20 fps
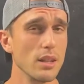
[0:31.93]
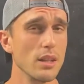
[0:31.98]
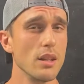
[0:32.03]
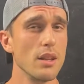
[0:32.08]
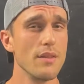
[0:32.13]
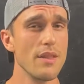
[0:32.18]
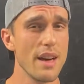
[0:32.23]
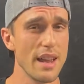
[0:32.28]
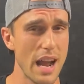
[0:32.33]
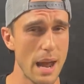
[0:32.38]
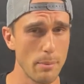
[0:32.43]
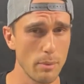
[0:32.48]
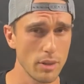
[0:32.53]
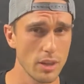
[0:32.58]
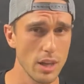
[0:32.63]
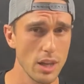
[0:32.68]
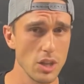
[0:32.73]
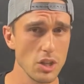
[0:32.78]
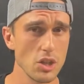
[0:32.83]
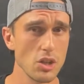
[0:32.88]
that
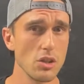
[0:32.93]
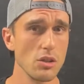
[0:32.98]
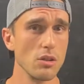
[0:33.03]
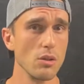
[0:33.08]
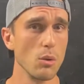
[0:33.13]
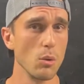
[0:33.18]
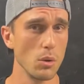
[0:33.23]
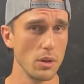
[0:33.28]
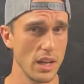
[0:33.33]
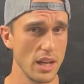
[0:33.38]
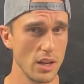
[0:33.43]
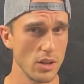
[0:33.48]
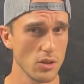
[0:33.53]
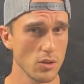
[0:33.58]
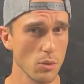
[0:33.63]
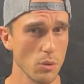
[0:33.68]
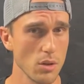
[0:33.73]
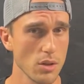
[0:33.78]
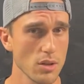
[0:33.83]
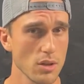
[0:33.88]
application or data
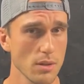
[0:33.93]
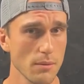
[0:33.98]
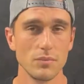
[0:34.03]
source.